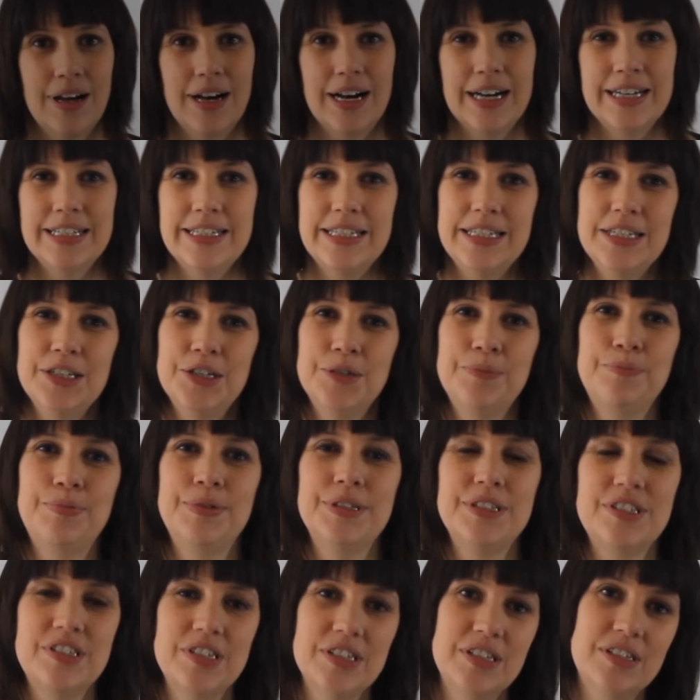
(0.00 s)
IDEO
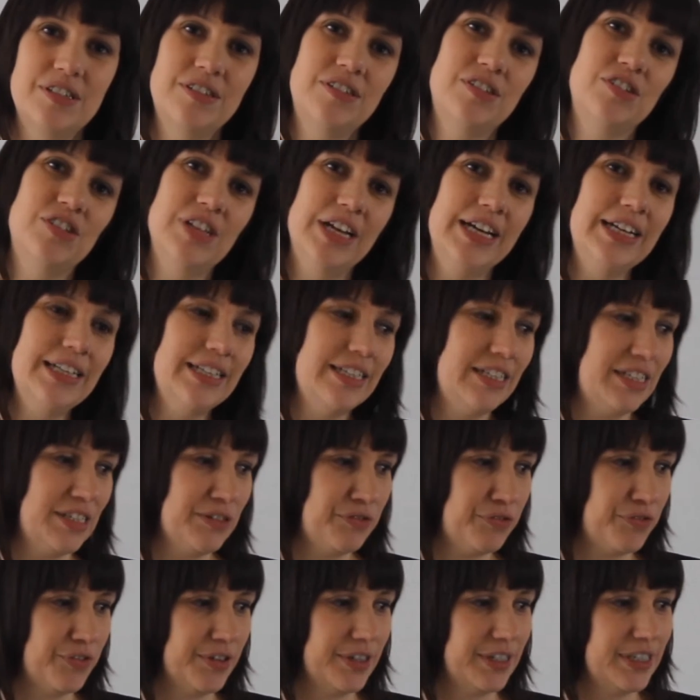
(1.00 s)
puts it slightly
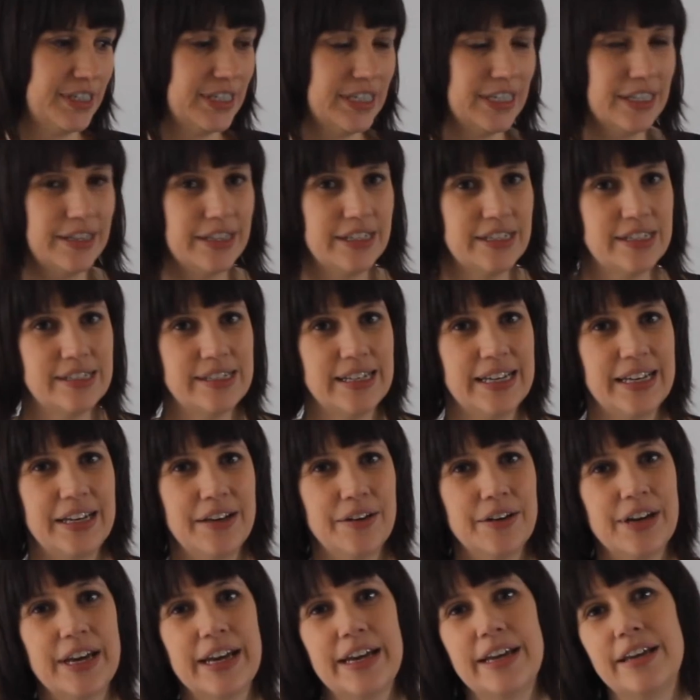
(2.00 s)
different. They say,
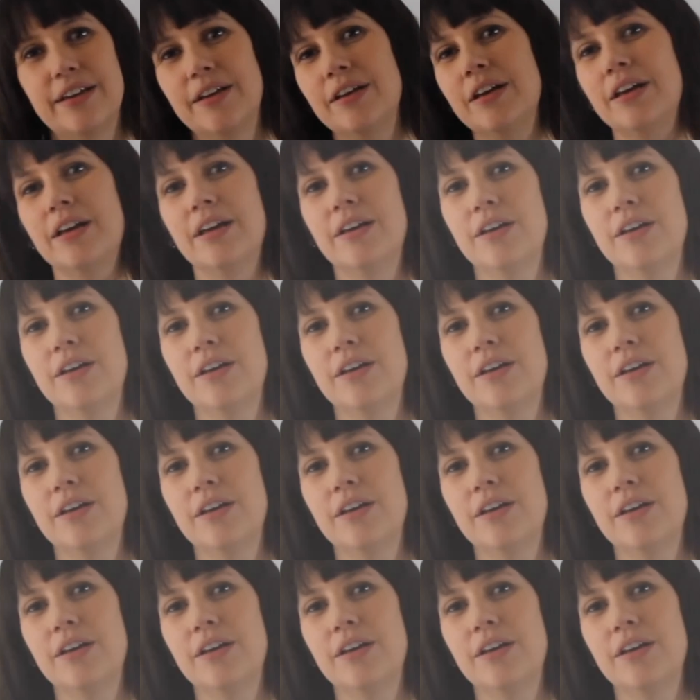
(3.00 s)
okay,